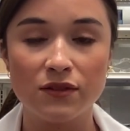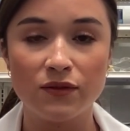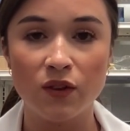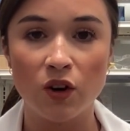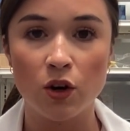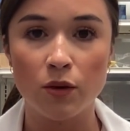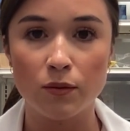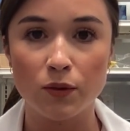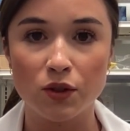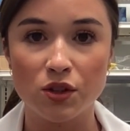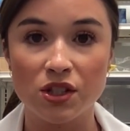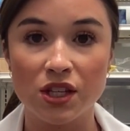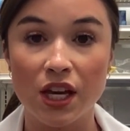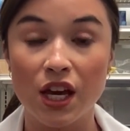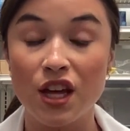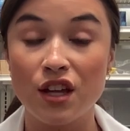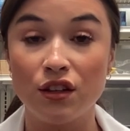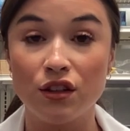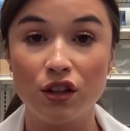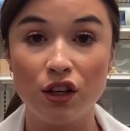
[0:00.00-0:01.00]
farmers
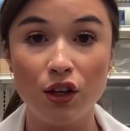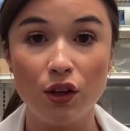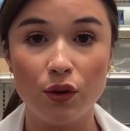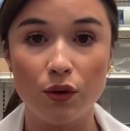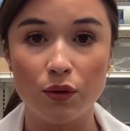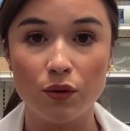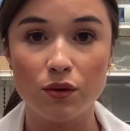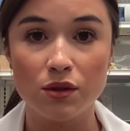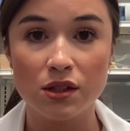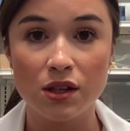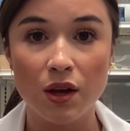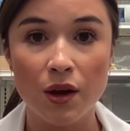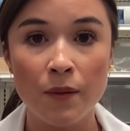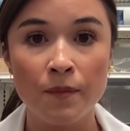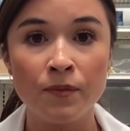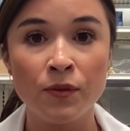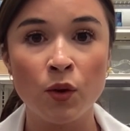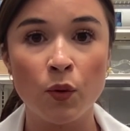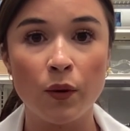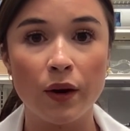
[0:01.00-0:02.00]
can use,
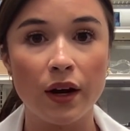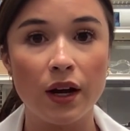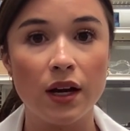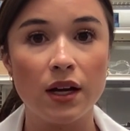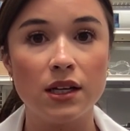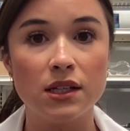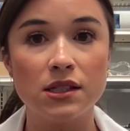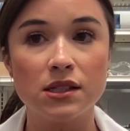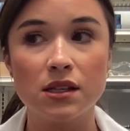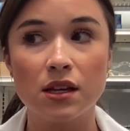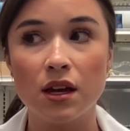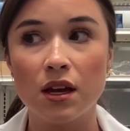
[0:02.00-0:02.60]
whereas